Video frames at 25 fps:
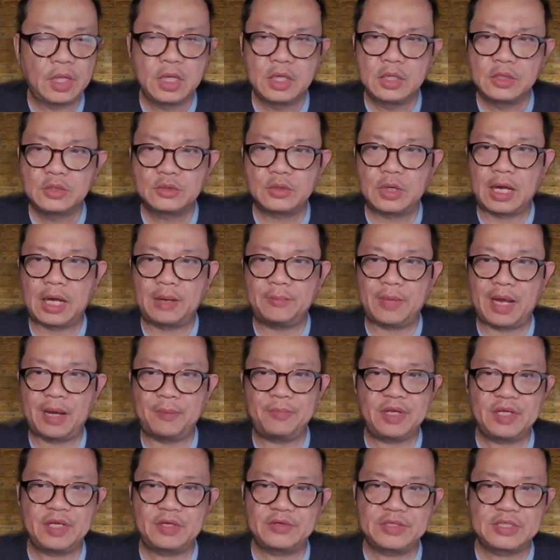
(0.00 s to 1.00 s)
So I'm
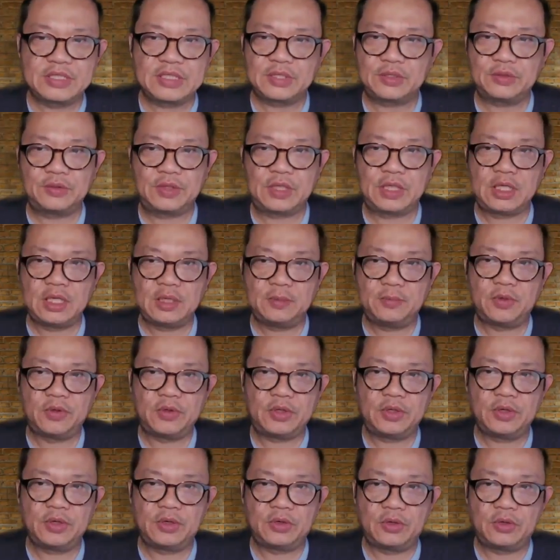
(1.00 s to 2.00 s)
interested to hear about
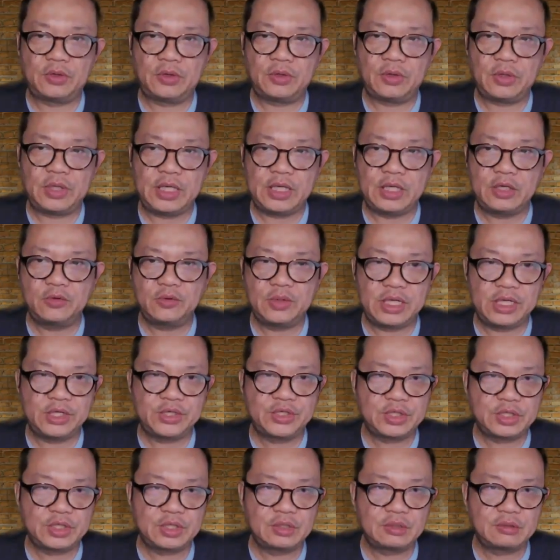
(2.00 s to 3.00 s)
your
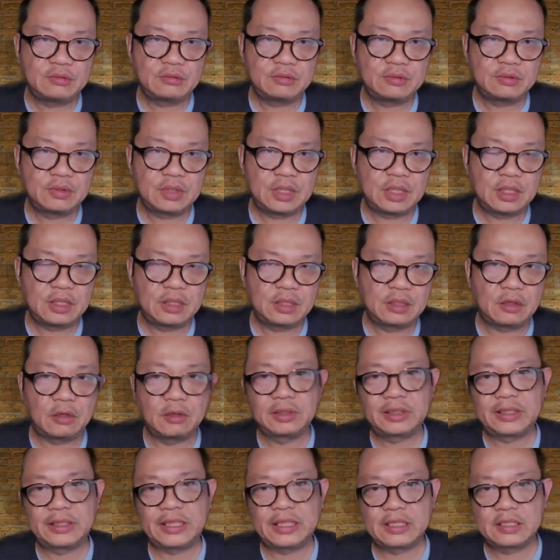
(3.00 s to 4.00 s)
Indonesian
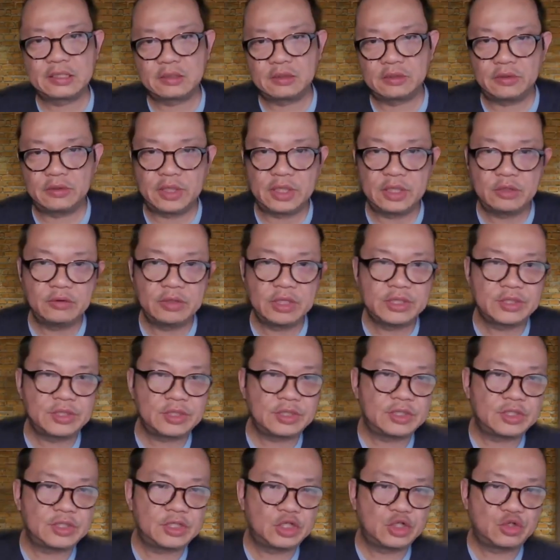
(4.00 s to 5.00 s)
context or your
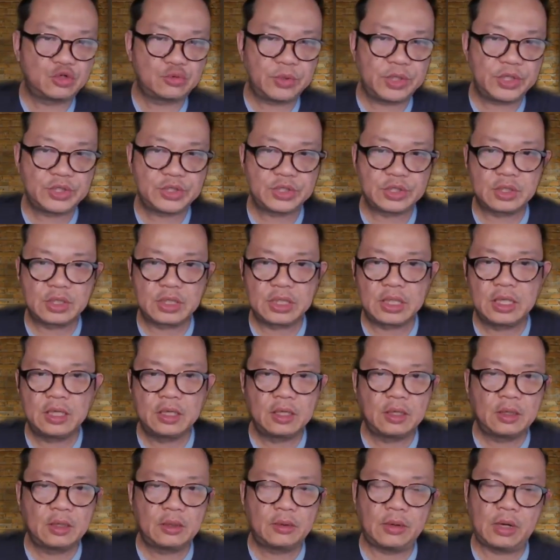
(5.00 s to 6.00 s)
Indonesian situation.
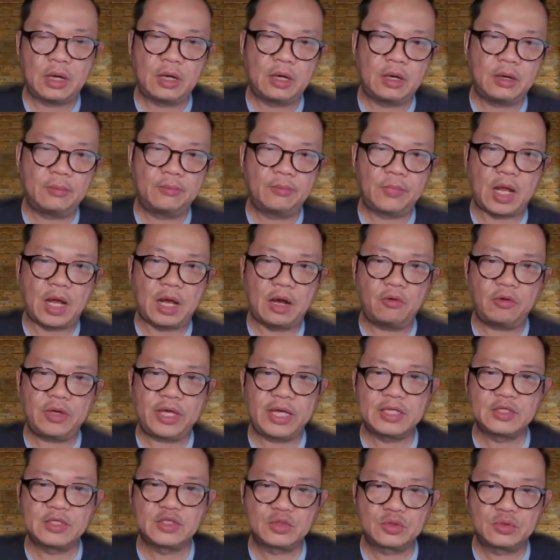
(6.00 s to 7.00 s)
How
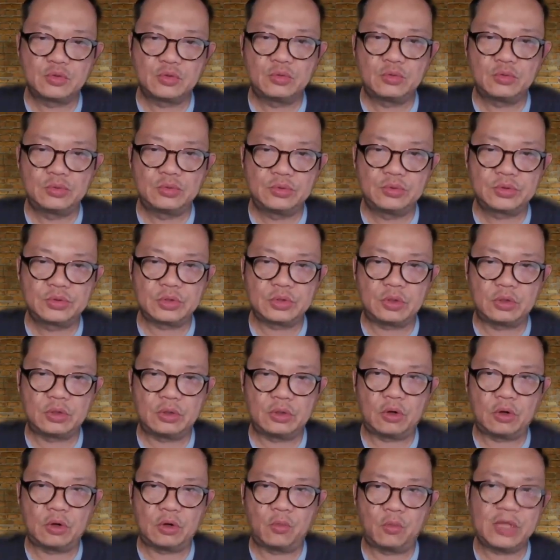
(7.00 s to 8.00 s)
can schools
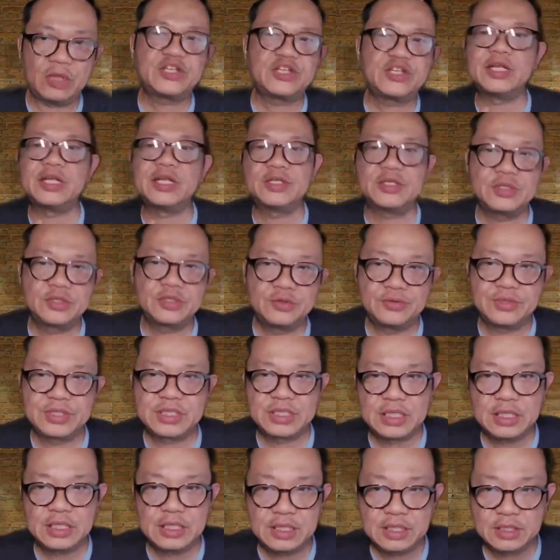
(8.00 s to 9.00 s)
or what challenges do you
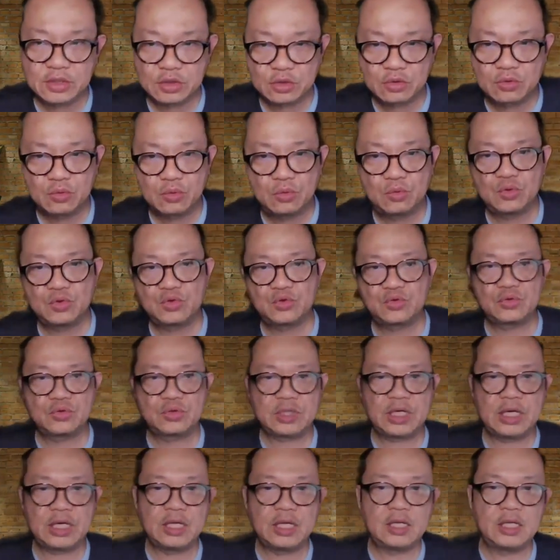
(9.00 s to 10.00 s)
see the schools
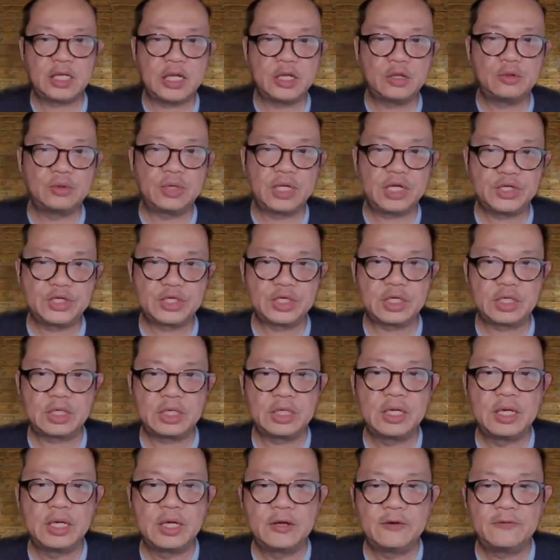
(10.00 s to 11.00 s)
in Indonesia
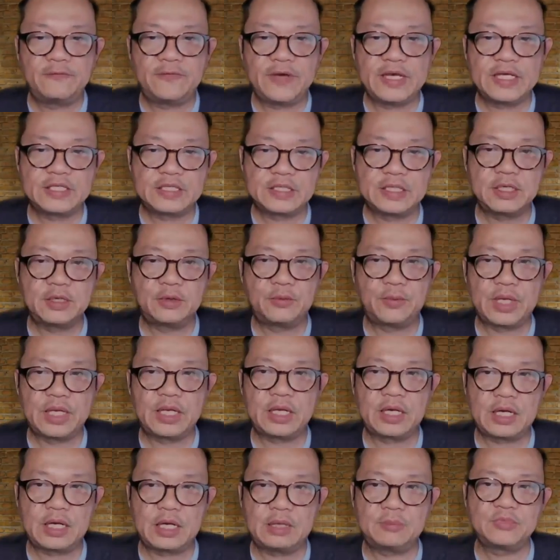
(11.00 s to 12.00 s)
facing when
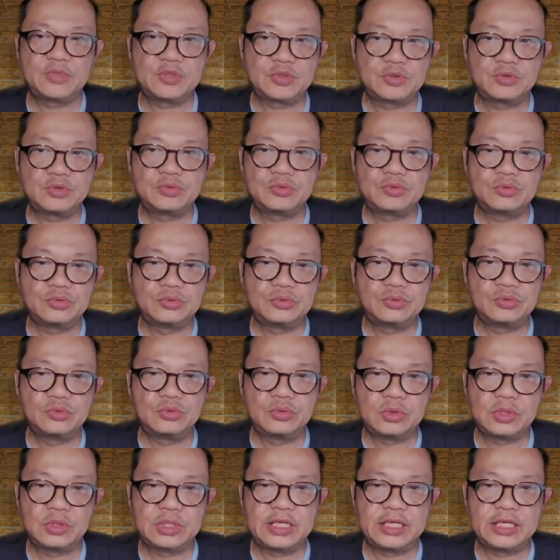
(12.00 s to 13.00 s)
it comes
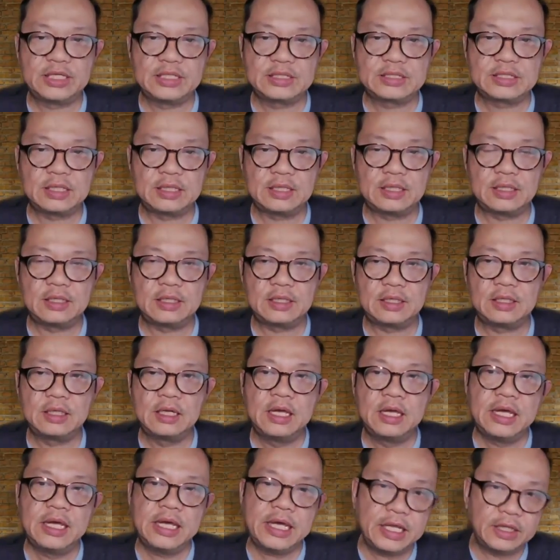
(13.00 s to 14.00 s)
to this
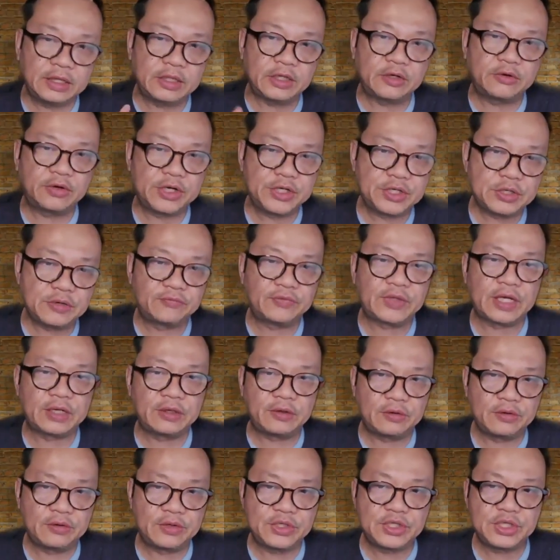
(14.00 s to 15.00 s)
integration of
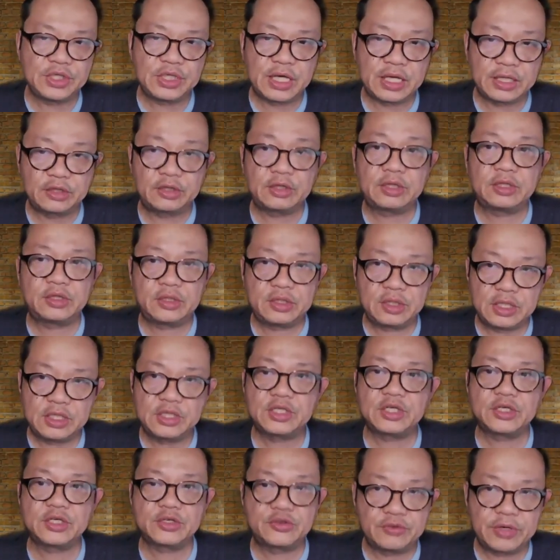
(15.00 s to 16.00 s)
technology and
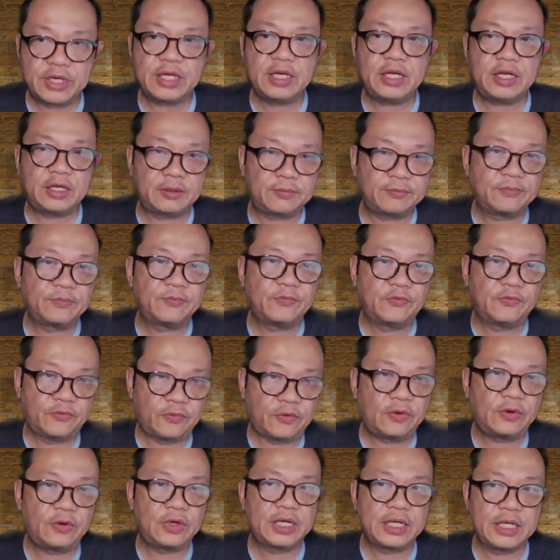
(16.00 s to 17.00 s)
teacher training
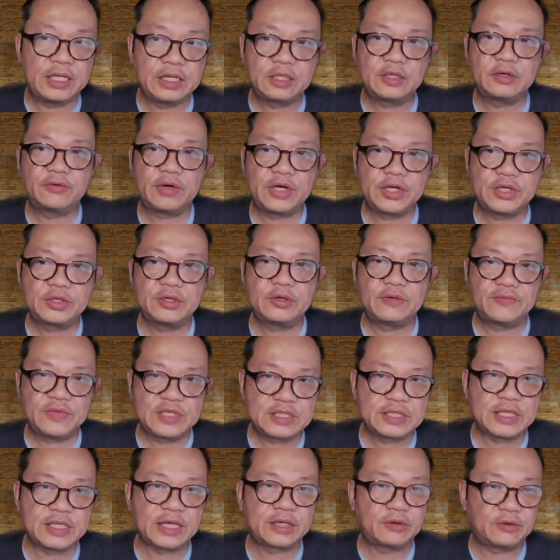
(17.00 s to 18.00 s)
for the integration of this
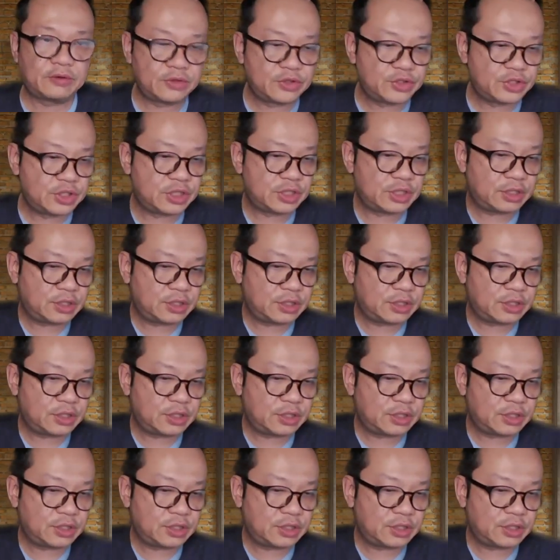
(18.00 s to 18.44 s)
technology?